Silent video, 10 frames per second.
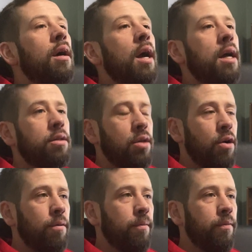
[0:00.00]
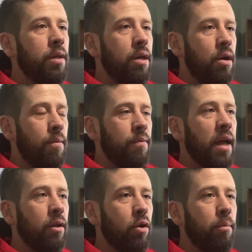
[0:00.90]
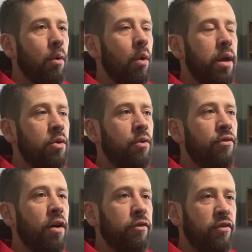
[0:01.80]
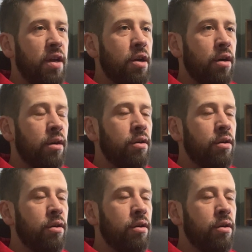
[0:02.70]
And so, that little boy who felt fear,